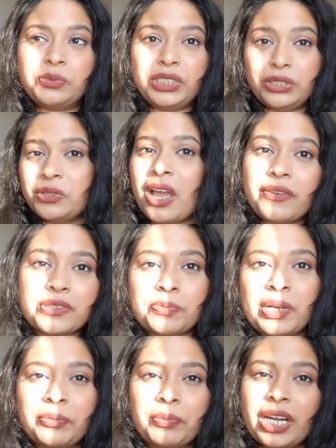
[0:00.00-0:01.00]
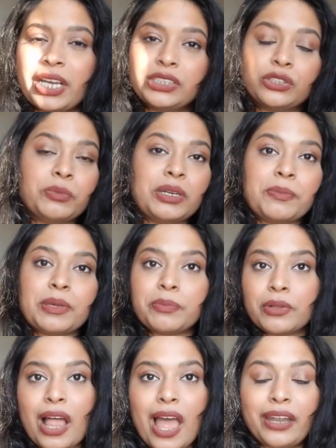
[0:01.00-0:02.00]
we do have spring break. So many
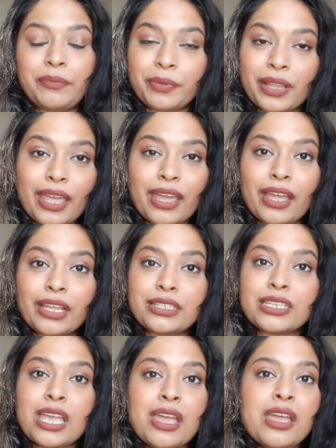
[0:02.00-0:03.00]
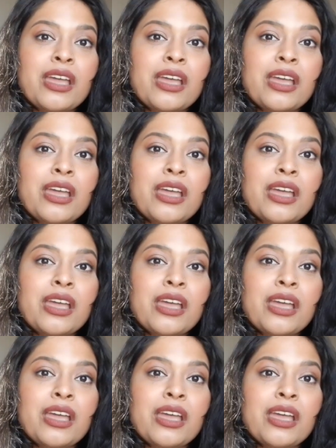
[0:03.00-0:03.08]
people had plans.